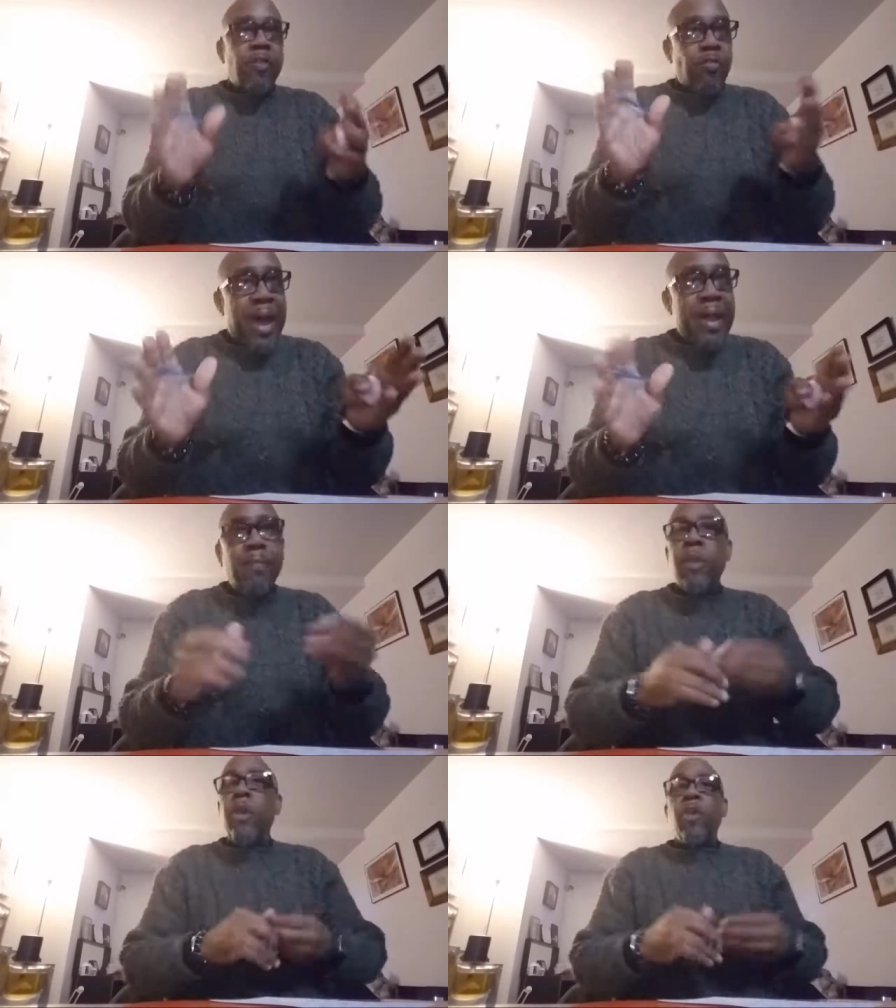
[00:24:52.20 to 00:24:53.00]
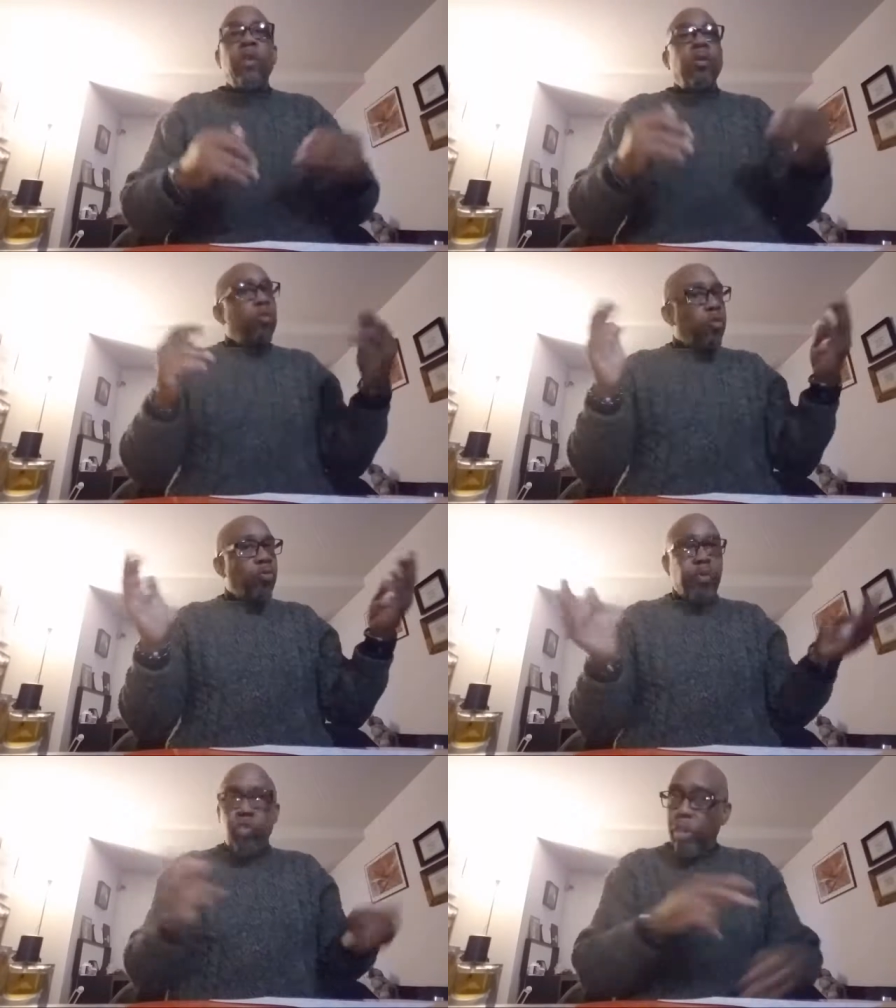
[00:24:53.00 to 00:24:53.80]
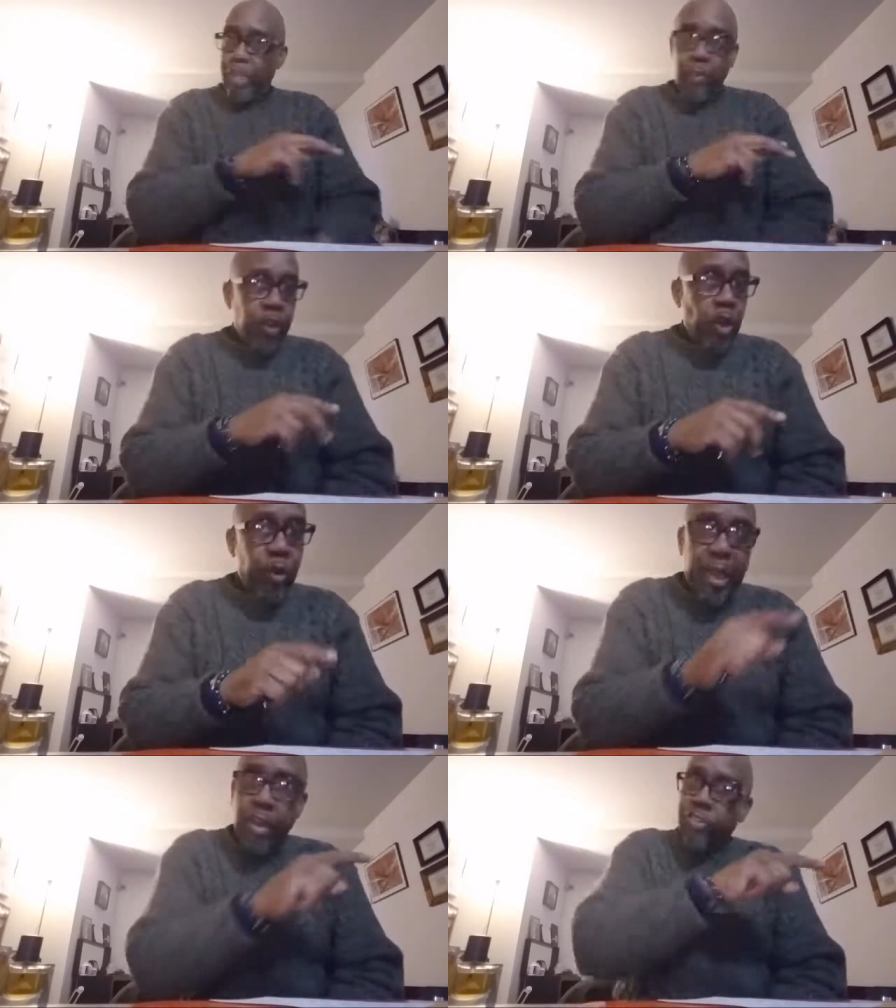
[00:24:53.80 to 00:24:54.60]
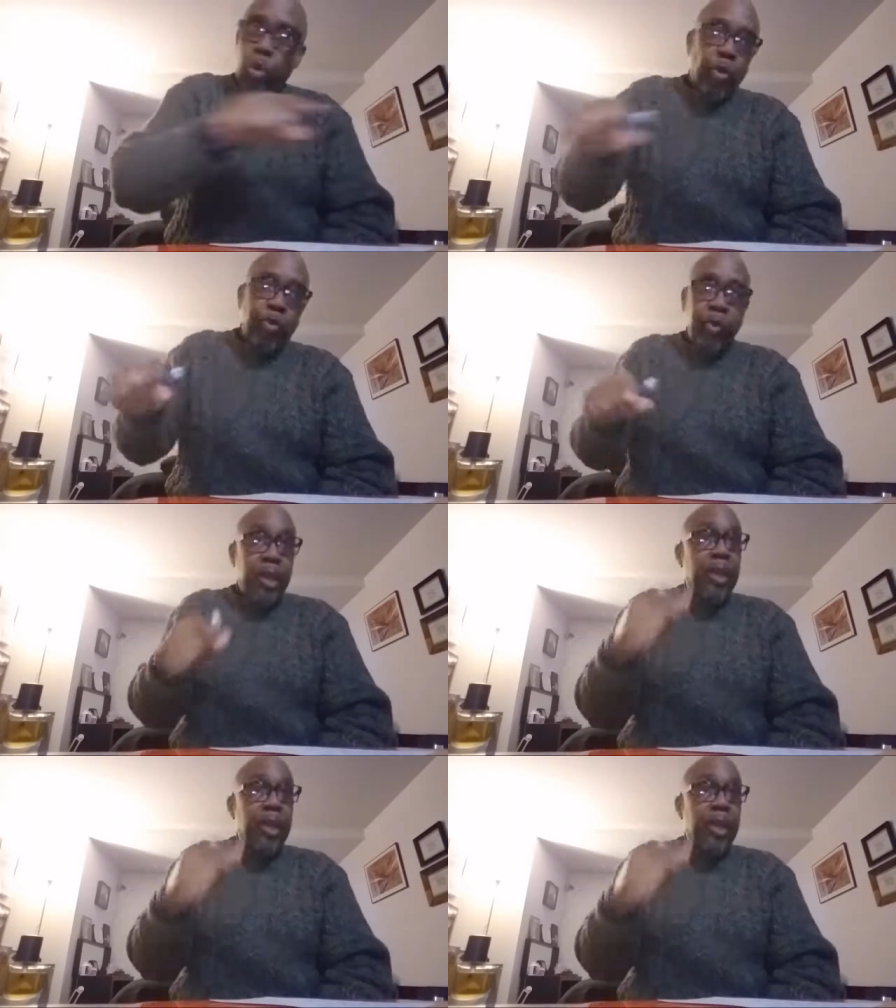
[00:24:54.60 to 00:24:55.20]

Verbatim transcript: If not, you can look at the video later, scroll to the